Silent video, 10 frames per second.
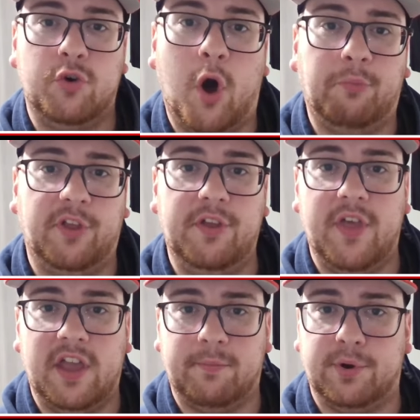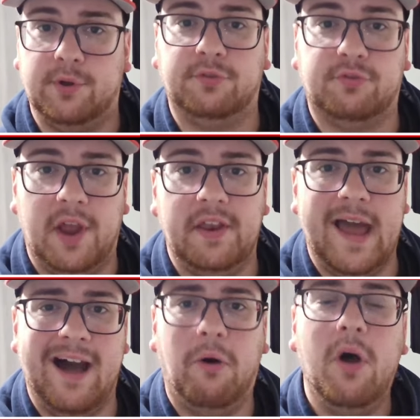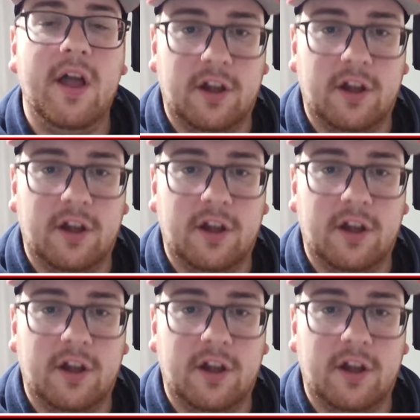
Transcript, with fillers: Hopefully, they can produce right now